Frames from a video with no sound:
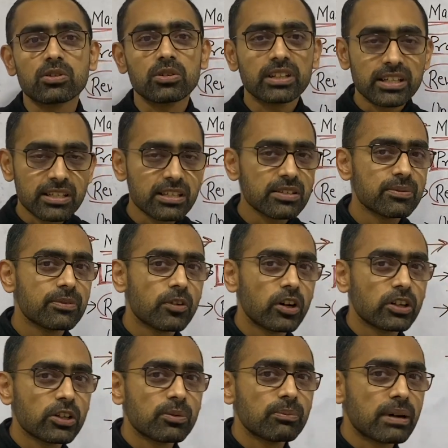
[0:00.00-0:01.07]
So this is
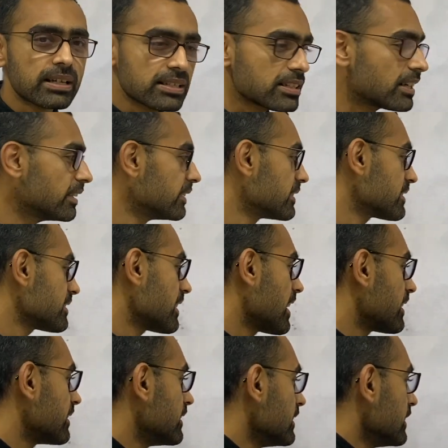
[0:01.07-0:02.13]
what you must
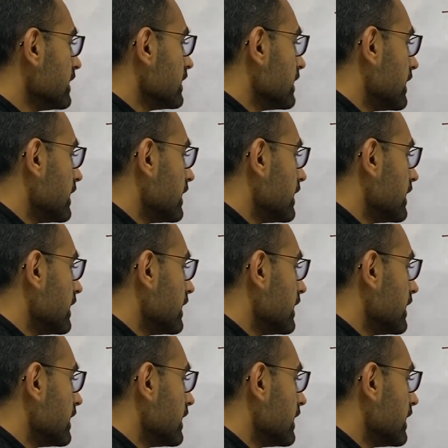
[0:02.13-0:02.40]
understand.